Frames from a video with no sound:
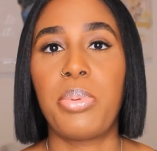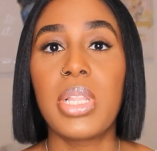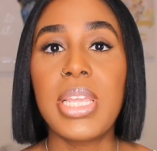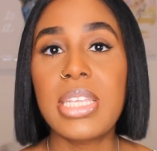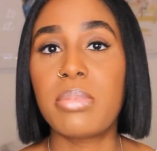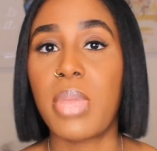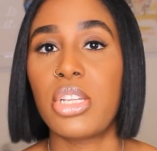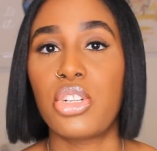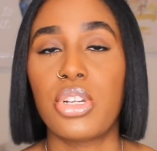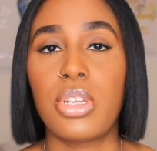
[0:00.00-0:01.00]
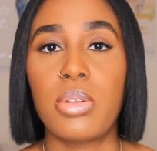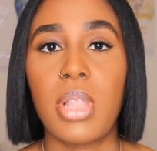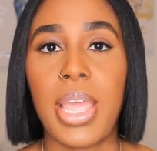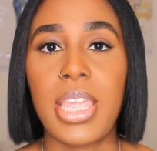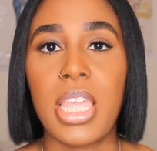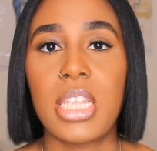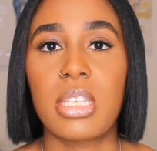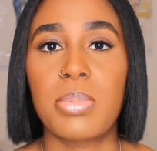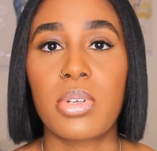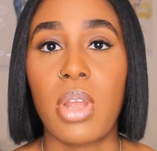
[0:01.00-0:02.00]
Please make sure you like and
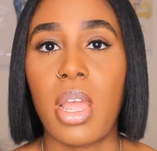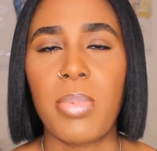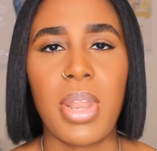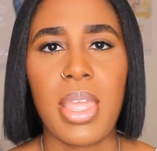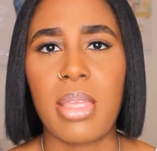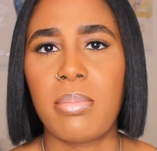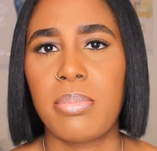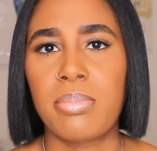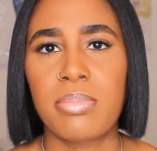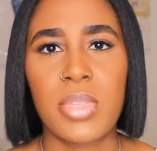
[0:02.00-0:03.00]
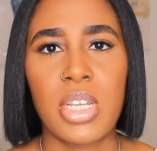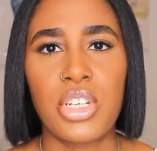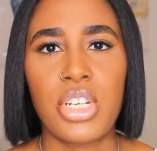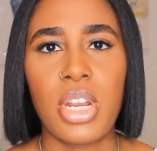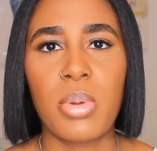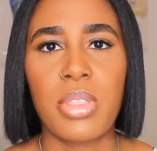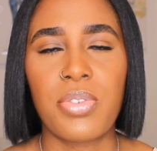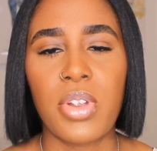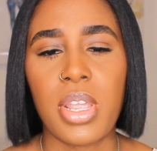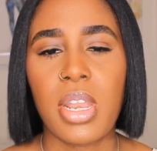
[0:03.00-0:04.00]
subscribe, and hey, share with a
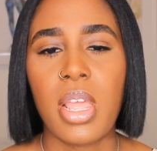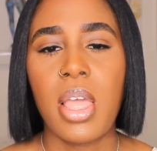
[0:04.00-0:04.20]
friend.